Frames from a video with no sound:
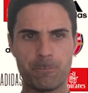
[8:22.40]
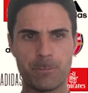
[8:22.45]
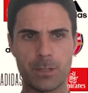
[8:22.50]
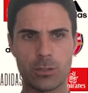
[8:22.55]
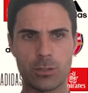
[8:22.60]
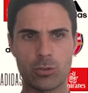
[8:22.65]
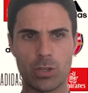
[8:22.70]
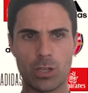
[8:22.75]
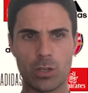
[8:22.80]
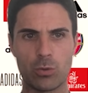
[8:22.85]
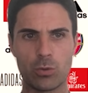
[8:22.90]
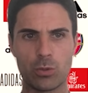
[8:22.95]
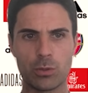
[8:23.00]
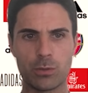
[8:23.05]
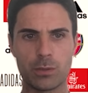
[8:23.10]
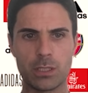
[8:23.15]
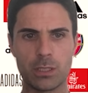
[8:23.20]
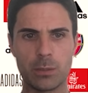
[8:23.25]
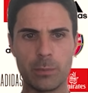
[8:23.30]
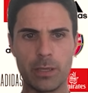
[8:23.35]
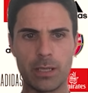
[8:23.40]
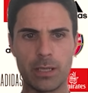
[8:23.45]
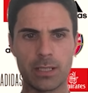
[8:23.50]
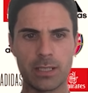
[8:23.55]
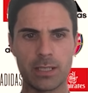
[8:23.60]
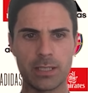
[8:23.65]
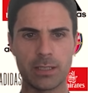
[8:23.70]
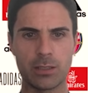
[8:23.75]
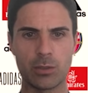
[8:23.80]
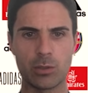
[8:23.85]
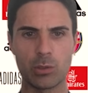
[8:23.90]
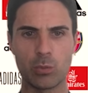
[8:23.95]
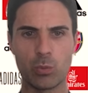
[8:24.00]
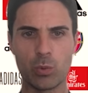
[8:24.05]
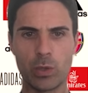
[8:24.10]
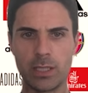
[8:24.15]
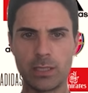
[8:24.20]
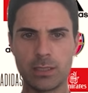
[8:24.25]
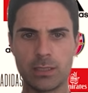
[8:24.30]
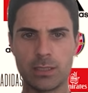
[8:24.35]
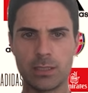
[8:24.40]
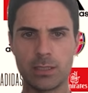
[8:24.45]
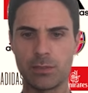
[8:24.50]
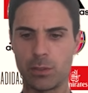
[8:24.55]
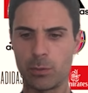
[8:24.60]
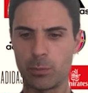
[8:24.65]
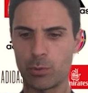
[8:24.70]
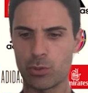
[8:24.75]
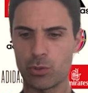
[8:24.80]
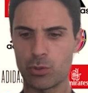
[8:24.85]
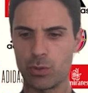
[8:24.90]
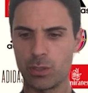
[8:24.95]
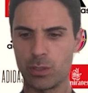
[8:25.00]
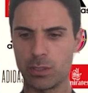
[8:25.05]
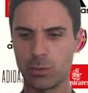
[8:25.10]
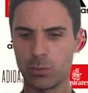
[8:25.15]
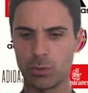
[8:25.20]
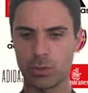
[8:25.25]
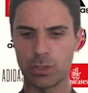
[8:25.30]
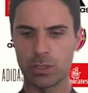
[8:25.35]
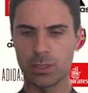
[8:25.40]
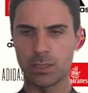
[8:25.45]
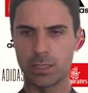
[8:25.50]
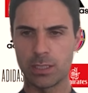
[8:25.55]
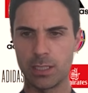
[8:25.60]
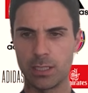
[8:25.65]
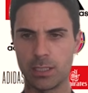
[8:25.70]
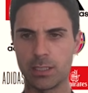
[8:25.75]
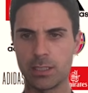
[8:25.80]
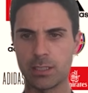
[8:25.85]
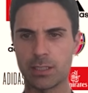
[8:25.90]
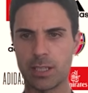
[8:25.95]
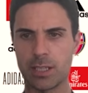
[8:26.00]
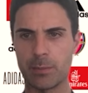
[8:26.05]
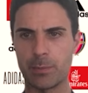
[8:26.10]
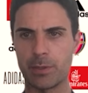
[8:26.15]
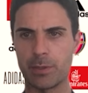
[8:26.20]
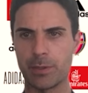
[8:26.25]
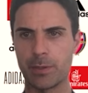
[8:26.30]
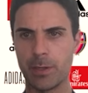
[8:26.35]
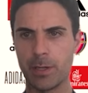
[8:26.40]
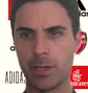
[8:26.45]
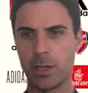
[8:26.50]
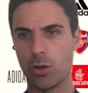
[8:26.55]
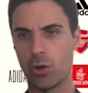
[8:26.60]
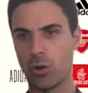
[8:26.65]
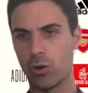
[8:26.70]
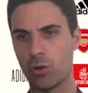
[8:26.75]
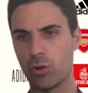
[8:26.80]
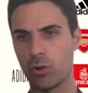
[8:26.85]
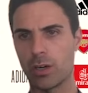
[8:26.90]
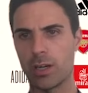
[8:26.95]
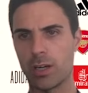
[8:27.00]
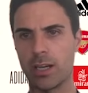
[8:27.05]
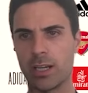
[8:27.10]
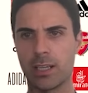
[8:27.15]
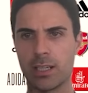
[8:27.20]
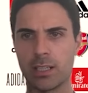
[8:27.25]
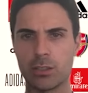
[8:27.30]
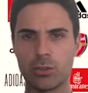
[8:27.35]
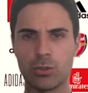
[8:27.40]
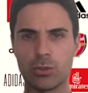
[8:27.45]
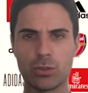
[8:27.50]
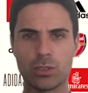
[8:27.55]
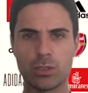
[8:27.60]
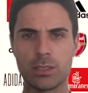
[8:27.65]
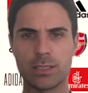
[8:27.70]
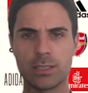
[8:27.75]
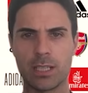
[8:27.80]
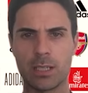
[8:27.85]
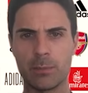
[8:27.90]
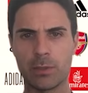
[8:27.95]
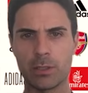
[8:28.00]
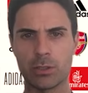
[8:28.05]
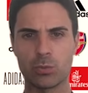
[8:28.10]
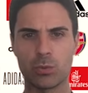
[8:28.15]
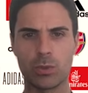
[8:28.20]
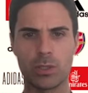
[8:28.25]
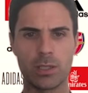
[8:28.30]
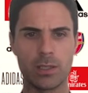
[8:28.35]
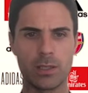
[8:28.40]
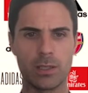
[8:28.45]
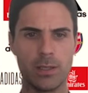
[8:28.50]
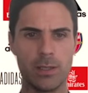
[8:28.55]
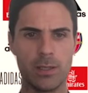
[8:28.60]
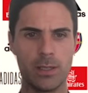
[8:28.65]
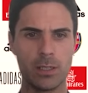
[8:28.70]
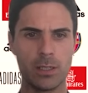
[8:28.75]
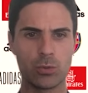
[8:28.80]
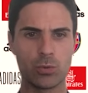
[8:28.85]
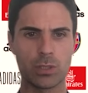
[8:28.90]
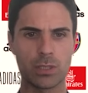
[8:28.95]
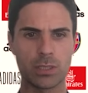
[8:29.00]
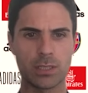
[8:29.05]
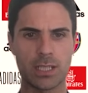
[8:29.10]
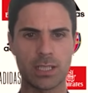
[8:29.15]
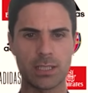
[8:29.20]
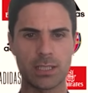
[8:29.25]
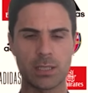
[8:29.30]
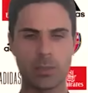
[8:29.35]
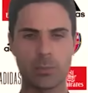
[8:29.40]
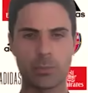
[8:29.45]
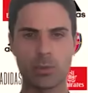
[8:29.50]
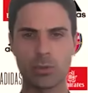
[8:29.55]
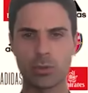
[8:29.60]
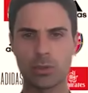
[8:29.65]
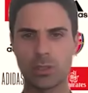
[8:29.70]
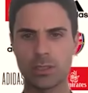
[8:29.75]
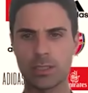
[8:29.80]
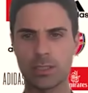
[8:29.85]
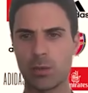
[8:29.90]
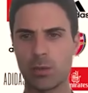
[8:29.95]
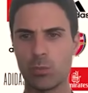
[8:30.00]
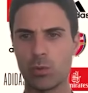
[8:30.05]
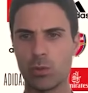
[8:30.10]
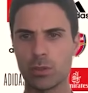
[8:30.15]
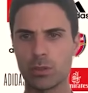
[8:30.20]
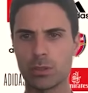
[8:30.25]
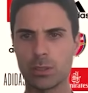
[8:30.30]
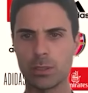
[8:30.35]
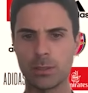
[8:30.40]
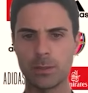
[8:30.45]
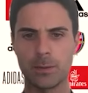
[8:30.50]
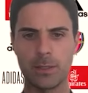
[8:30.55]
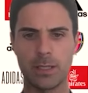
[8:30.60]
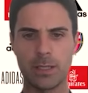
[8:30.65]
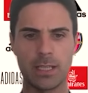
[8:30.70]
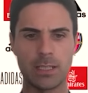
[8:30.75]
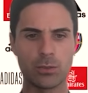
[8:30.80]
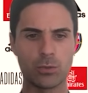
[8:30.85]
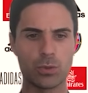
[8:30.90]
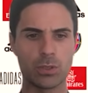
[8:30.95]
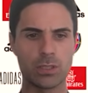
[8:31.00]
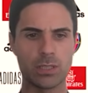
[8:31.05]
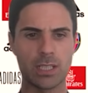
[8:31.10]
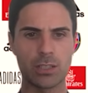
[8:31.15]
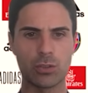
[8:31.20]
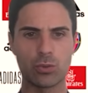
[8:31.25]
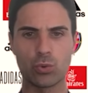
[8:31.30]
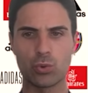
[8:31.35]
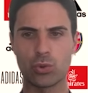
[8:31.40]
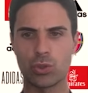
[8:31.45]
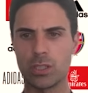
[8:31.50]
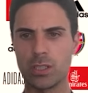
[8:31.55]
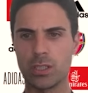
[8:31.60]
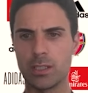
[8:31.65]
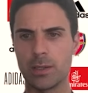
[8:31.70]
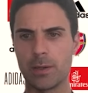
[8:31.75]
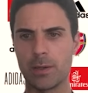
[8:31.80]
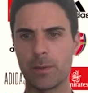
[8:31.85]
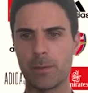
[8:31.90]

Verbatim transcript: so I could have sit back and wait if the opportunity was still in the summer, or I can use this time as well to start the process I want and to start to see